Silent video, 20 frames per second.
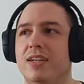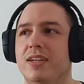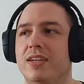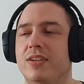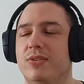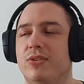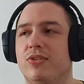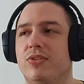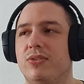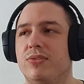
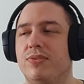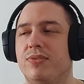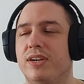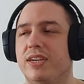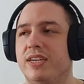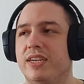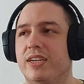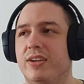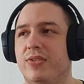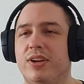But so far,
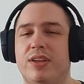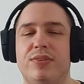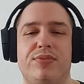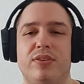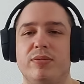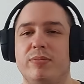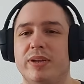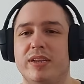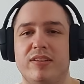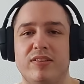yeah, all I feel
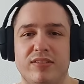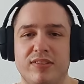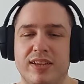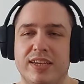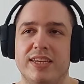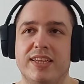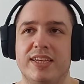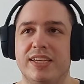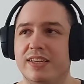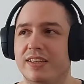about it is like,
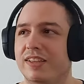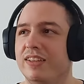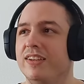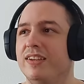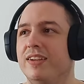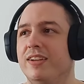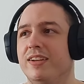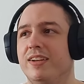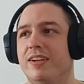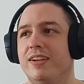yeah,
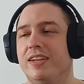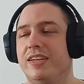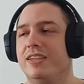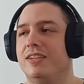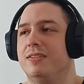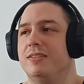like